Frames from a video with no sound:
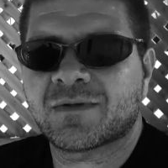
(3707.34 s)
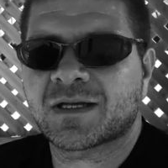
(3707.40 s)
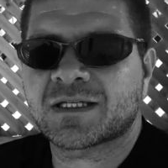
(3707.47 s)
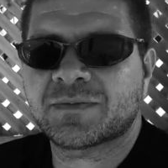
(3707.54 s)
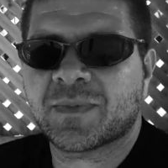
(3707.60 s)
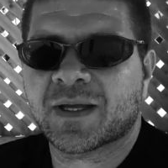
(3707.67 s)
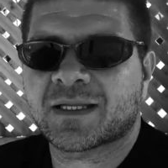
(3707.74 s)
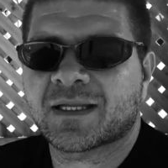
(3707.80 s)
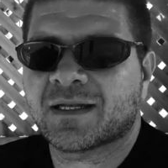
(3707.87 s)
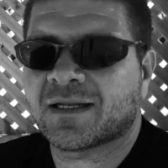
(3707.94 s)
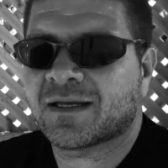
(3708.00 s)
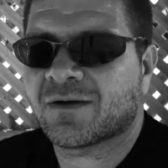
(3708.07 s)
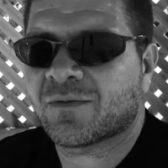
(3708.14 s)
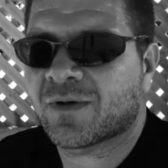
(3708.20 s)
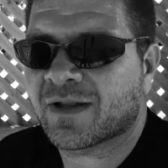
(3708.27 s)

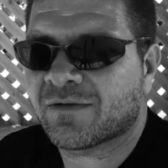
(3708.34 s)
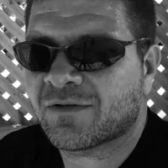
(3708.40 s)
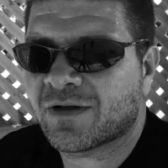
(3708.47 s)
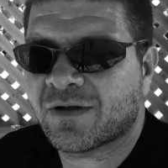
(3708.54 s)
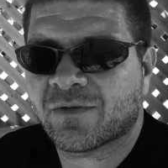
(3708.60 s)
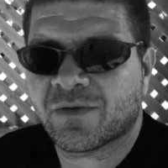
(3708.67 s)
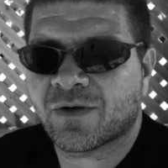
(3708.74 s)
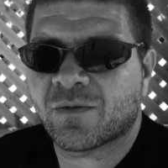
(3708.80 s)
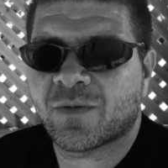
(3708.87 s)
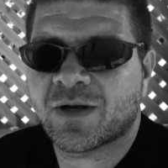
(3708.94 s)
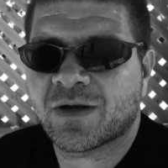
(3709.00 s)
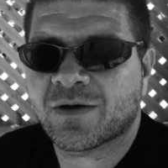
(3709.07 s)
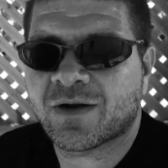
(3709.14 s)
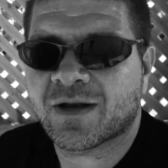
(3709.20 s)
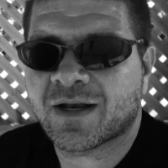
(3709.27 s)
expectedly or whatever, you don't know
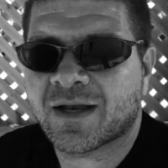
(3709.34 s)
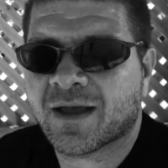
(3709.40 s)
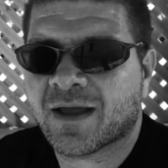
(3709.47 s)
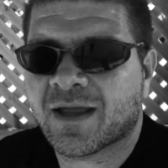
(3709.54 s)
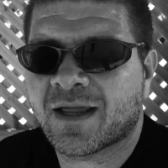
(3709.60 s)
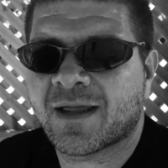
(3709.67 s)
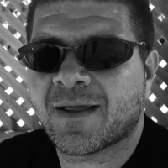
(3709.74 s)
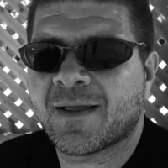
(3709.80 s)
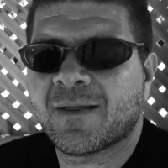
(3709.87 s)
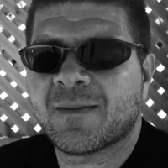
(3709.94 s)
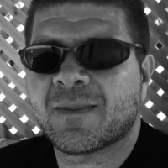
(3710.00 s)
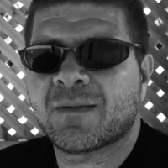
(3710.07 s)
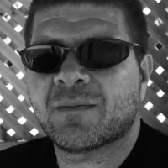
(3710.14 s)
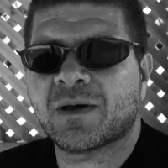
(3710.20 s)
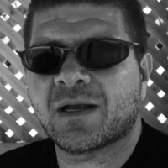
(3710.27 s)
when you're gonna die,
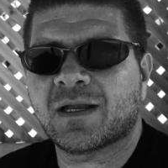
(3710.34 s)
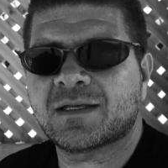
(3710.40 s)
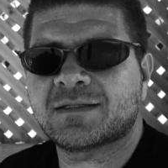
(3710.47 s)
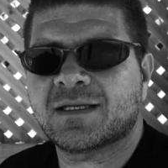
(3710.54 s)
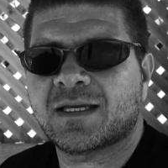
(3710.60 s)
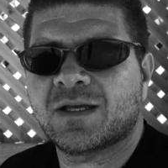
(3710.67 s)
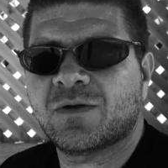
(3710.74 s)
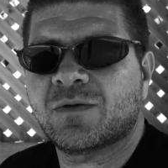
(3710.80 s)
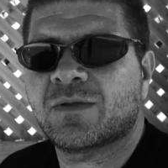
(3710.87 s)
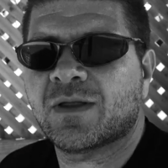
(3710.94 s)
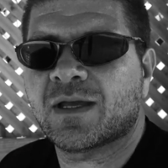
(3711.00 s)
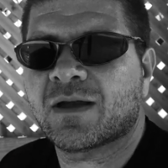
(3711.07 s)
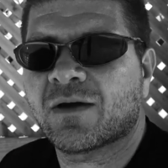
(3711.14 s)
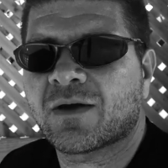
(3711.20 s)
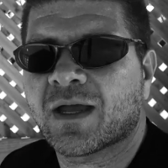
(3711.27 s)
but let's say you
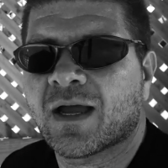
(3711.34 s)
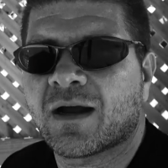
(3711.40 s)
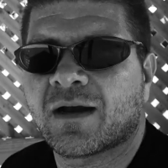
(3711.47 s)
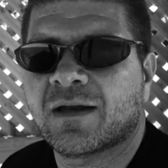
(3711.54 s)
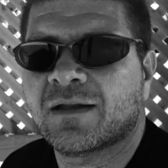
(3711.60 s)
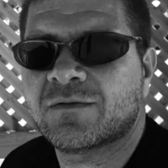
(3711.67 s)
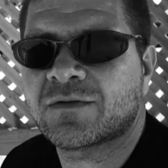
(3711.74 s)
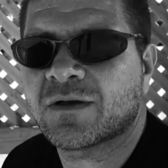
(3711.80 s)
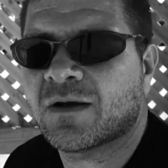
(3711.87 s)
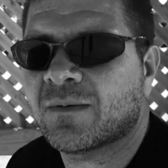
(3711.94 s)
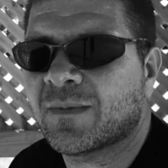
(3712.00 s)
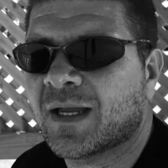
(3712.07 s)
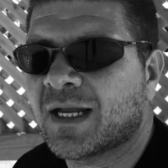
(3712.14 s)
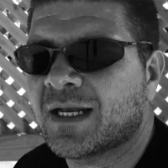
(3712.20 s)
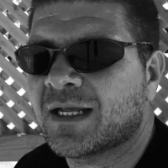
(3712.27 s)
think, okay, I'm gonna live till
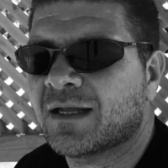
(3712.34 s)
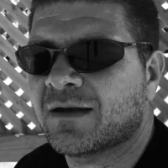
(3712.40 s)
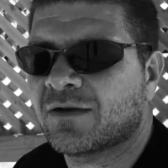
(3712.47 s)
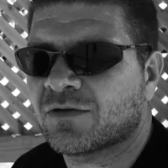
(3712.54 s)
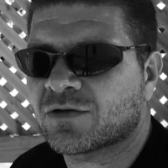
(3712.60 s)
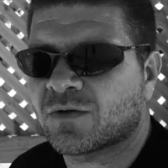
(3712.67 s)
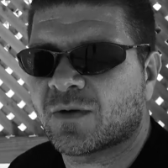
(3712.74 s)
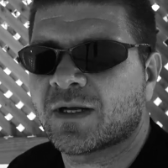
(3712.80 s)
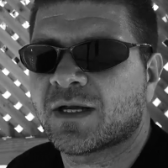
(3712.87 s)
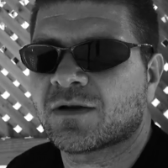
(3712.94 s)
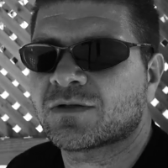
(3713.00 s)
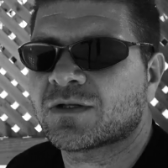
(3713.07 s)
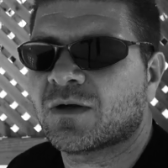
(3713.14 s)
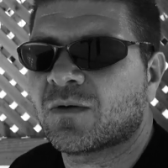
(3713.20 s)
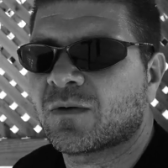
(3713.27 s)
I'm 80, and you're 20
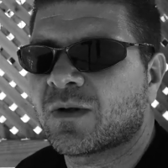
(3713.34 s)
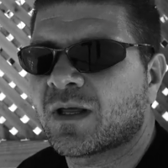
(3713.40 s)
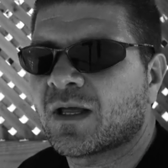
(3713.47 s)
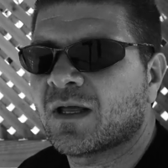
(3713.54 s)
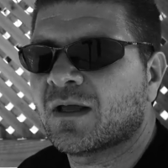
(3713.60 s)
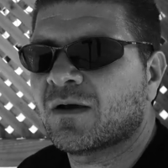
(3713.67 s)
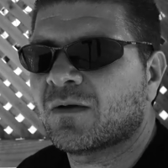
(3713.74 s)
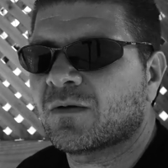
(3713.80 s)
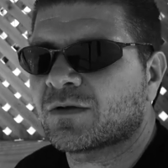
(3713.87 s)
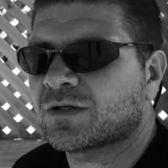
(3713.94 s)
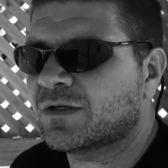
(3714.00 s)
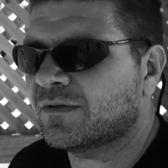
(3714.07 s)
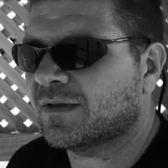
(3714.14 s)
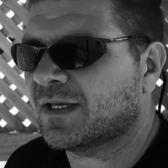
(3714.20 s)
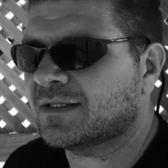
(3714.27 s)
years old. Well,
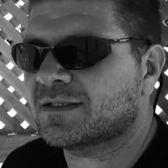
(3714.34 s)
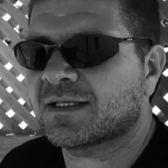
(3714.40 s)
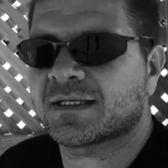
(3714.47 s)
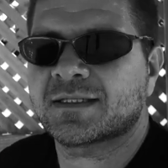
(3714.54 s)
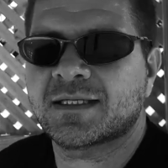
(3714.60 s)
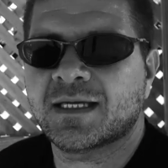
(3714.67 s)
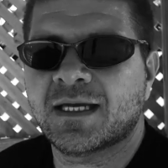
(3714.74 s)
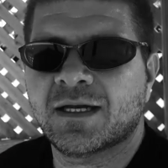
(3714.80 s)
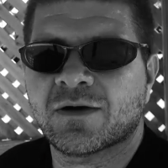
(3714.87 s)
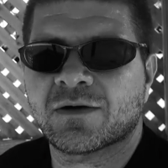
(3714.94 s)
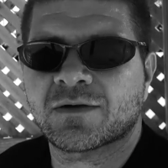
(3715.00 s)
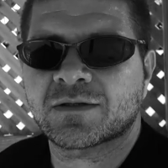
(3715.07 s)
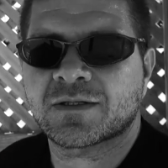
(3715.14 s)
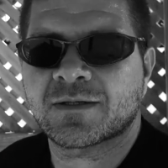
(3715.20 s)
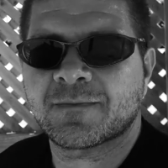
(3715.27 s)
shoot, that's 60
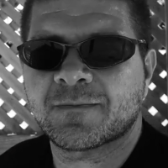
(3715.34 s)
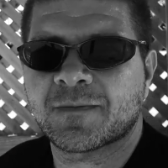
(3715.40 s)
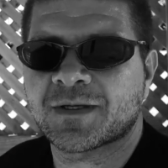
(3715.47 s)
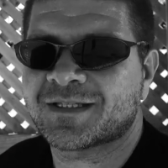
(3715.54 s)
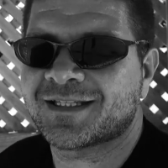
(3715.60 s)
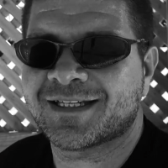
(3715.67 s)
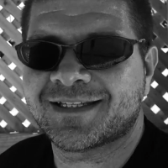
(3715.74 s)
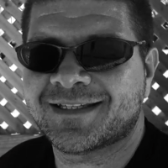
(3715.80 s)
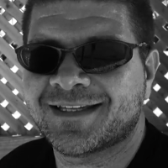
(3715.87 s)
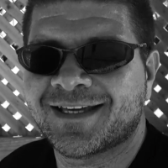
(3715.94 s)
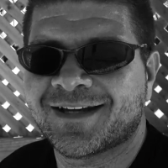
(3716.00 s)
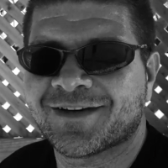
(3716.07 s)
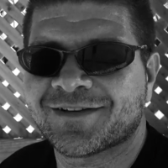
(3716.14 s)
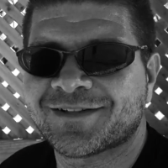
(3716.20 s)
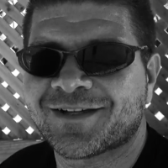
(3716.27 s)
years. But 60
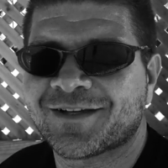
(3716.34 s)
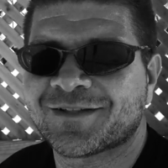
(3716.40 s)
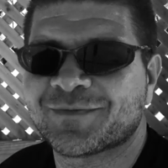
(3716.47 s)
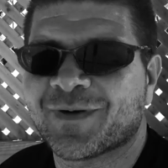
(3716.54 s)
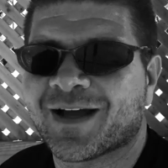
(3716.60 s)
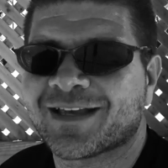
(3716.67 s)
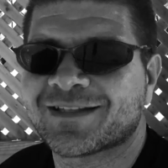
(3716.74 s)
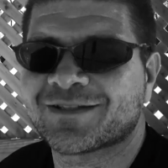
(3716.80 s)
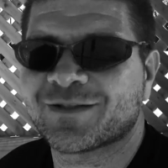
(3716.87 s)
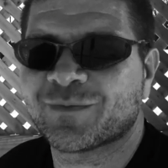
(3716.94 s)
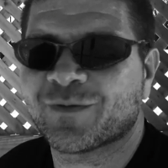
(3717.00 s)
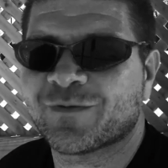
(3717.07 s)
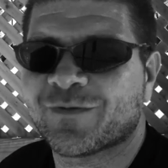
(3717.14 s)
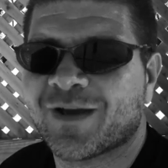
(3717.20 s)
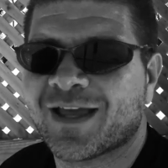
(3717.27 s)
years goes by
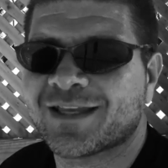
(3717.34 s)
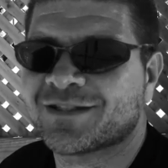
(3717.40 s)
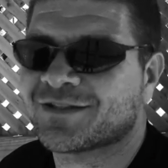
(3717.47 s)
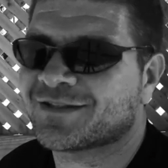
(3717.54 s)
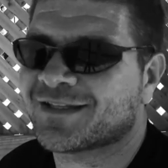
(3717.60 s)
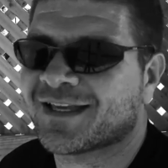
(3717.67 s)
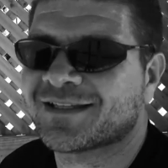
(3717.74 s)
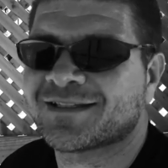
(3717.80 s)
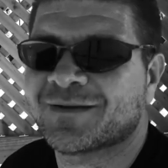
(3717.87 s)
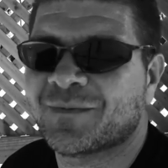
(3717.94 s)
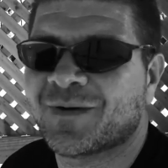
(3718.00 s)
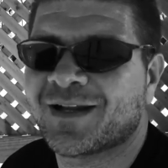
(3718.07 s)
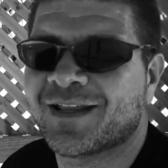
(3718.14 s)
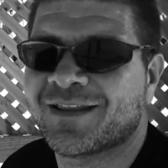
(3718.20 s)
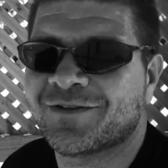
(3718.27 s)
super fast. Just ask
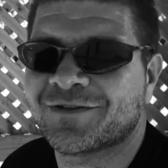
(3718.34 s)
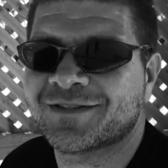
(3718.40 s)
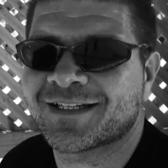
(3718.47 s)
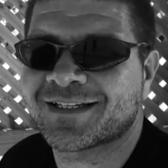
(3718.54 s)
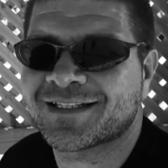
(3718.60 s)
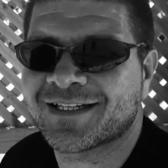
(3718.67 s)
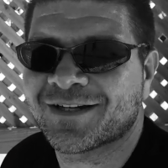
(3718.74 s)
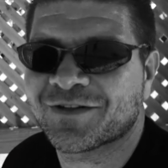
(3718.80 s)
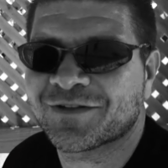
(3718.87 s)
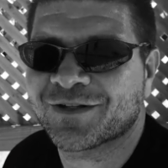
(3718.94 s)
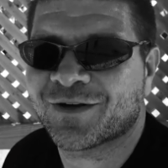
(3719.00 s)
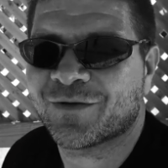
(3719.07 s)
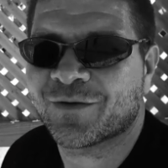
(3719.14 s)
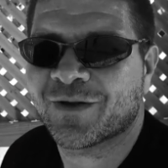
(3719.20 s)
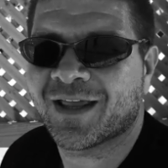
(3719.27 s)
somebody who's 60 years
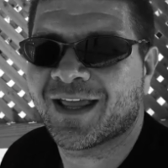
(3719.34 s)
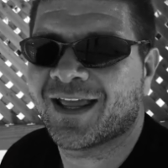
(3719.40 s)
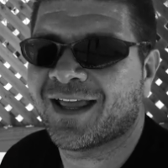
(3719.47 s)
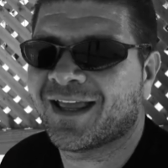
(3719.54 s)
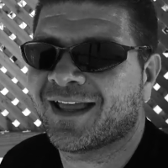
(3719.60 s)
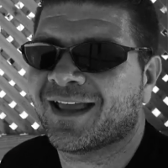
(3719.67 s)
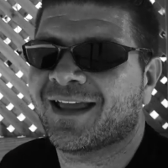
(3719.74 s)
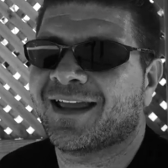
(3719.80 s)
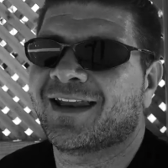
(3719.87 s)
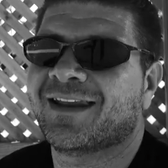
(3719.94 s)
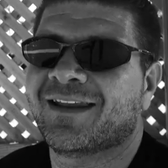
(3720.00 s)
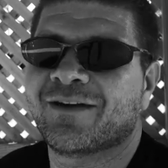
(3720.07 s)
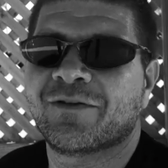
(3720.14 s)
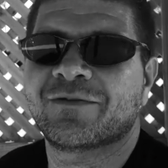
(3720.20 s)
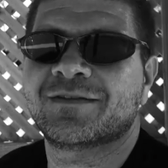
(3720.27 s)
old,
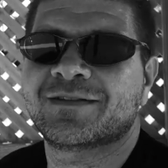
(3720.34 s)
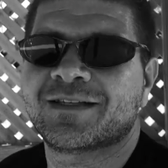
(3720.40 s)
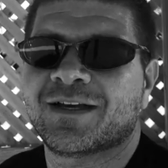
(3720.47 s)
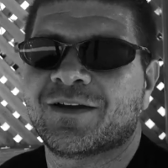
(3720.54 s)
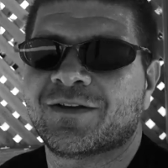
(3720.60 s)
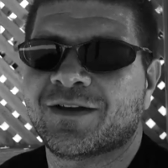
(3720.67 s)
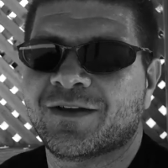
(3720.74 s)
and they'll tell